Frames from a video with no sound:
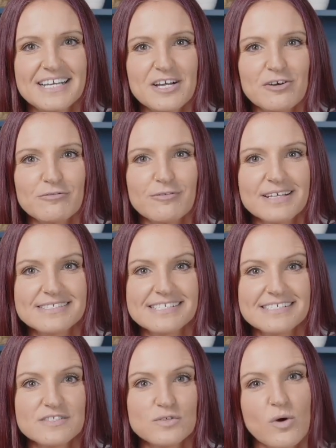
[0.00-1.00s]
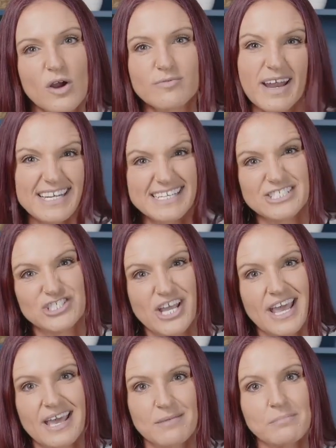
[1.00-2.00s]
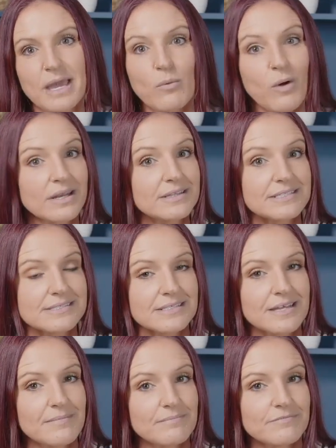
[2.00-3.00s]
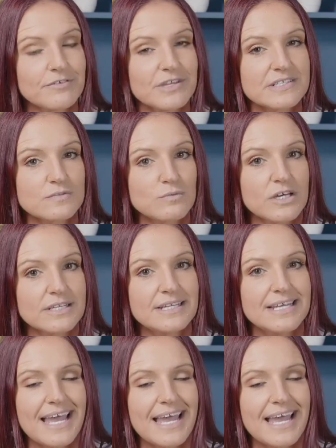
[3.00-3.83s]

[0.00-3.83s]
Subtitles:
Residents who are ready to jam may want to listen up for this one.